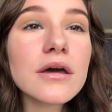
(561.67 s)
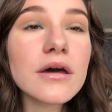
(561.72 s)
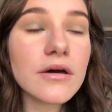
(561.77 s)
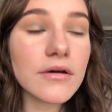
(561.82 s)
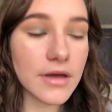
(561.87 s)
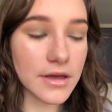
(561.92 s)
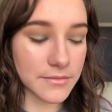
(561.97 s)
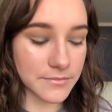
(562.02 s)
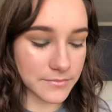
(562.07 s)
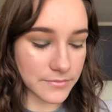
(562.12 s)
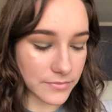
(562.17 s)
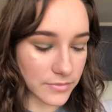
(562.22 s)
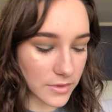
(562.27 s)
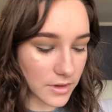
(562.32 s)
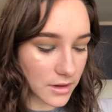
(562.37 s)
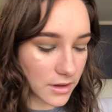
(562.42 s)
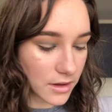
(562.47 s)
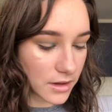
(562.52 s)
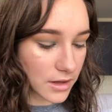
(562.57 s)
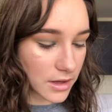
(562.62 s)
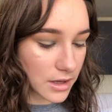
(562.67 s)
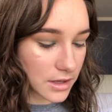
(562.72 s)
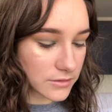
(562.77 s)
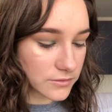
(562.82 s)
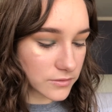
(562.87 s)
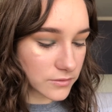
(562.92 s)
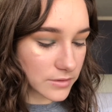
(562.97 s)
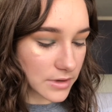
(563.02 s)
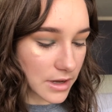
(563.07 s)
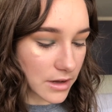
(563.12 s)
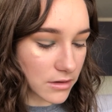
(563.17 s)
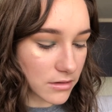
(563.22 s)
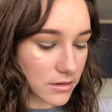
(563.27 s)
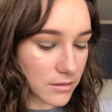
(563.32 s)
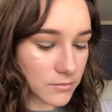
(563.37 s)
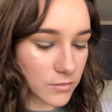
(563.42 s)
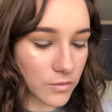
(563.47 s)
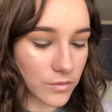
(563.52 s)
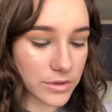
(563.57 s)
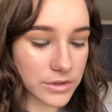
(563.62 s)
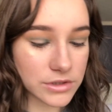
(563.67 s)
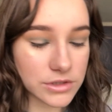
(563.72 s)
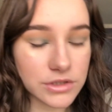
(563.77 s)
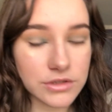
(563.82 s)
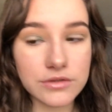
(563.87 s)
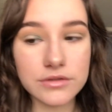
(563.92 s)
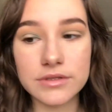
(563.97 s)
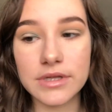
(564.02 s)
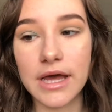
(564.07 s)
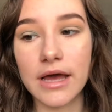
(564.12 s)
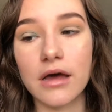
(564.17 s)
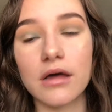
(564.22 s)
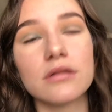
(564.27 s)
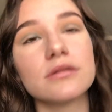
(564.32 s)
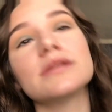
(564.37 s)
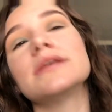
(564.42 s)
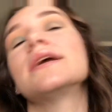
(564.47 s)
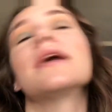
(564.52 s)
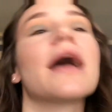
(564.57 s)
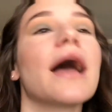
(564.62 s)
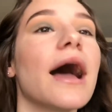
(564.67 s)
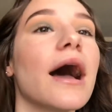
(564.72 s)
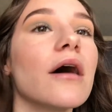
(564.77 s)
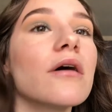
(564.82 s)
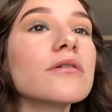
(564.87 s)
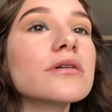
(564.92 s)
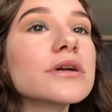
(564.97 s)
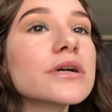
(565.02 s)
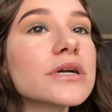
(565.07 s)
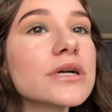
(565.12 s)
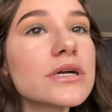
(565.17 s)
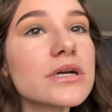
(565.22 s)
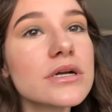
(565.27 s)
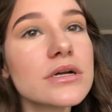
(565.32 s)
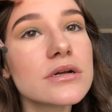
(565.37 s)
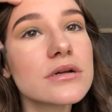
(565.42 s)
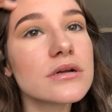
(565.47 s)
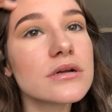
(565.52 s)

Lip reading: Okay, so now I'm going to do that on the outer